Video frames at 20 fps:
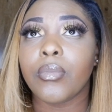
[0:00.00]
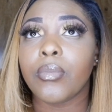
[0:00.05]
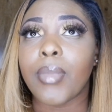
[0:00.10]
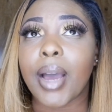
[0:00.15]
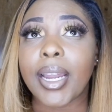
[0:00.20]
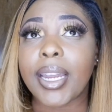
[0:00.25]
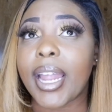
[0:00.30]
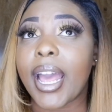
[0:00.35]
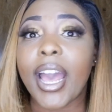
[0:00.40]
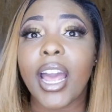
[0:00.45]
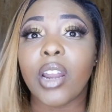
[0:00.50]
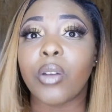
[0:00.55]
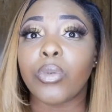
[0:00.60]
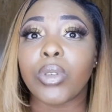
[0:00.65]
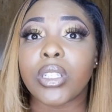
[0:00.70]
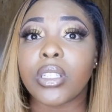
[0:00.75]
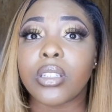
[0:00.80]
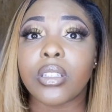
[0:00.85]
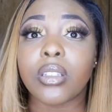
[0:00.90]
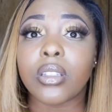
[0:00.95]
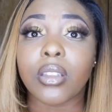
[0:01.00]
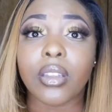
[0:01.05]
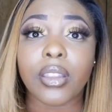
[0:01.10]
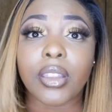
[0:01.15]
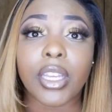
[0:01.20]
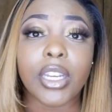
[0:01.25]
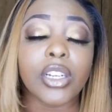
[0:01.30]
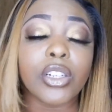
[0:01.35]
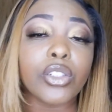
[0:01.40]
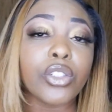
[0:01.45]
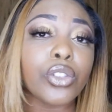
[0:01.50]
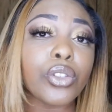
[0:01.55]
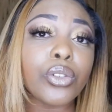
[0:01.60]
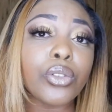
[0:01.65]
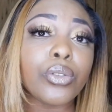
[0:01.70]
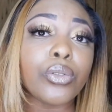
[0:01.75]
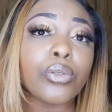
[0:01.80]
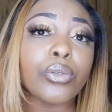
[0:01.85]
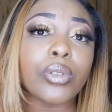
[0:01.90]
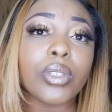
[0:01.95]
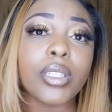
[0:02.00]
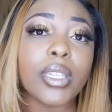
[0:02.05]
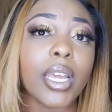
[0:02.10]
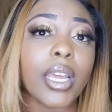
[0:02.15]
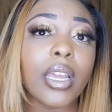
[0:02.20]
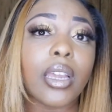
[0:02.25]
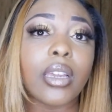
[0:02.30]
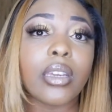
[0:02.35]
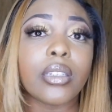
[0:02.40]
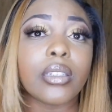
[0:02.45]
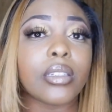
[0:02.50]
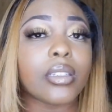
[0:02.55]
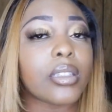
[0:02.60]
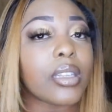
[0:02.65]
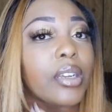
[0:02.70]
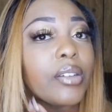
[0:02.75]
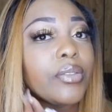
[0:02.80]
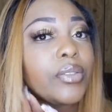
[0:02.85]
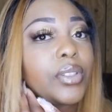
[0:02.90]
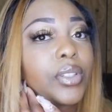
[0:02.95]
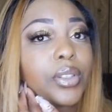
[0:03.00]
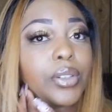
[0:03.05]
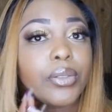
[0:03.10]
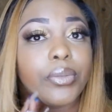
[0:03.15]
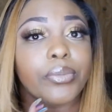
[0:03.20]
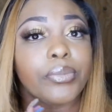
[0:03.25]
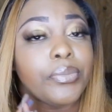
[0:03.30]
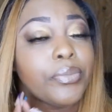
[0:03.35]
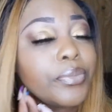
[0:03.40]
my dad was there too, staying and stuff. So